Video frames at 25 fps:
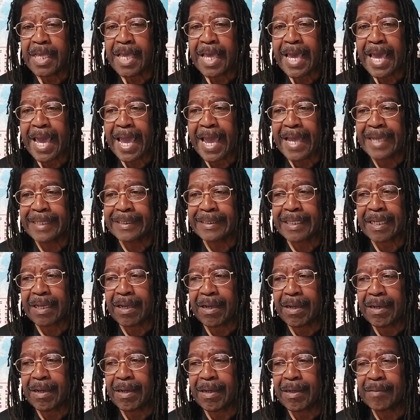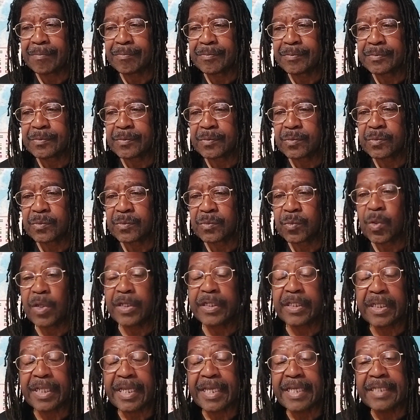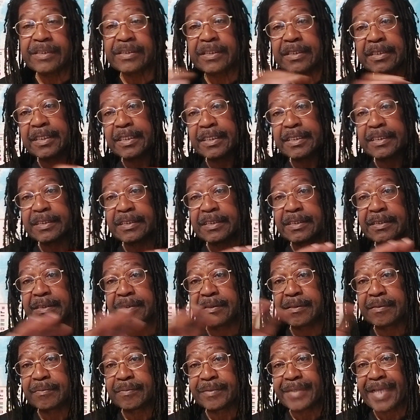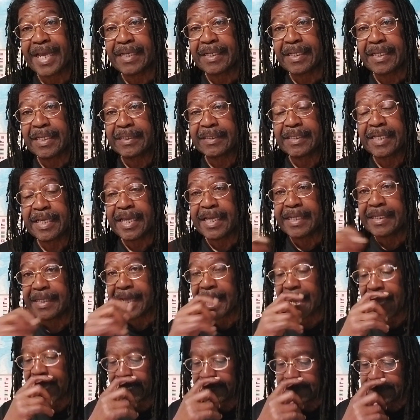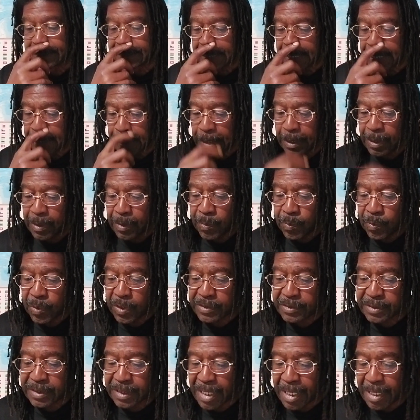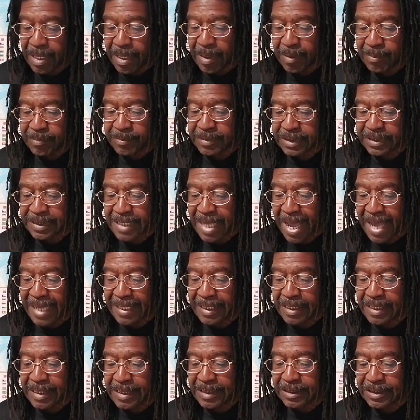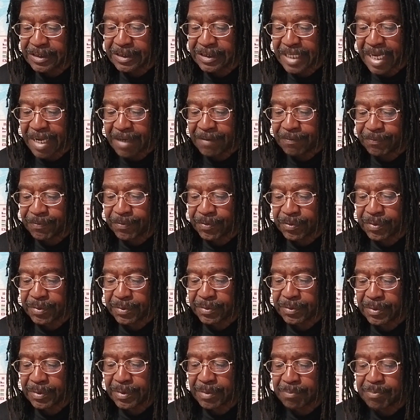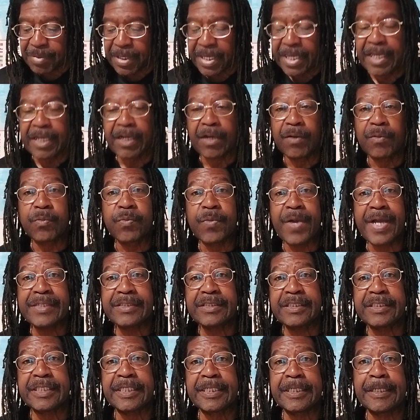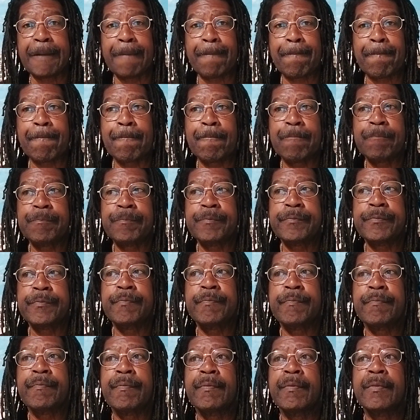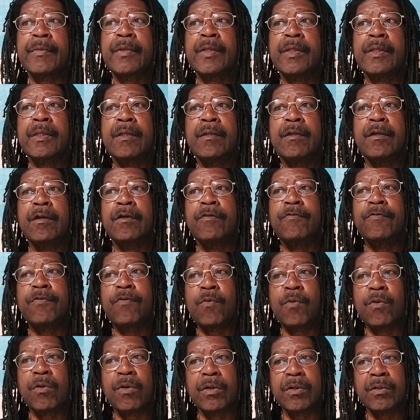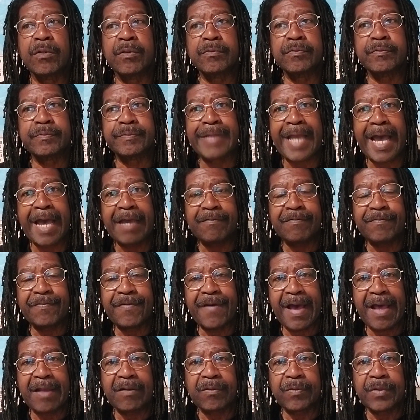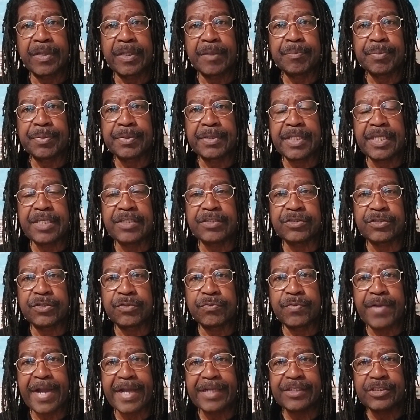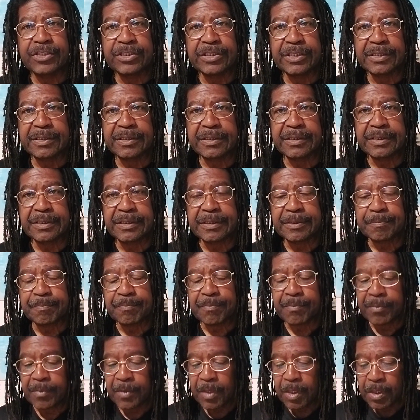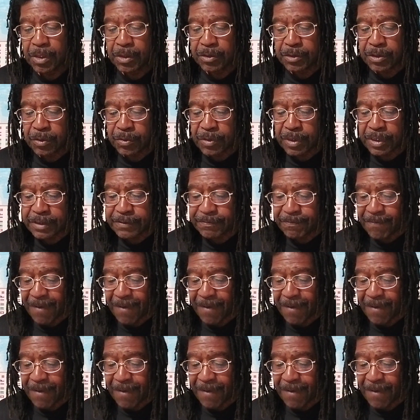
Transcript: And one of the incidents that hit the headlines was Scotty Scheffler being arrested for not following police directions. So this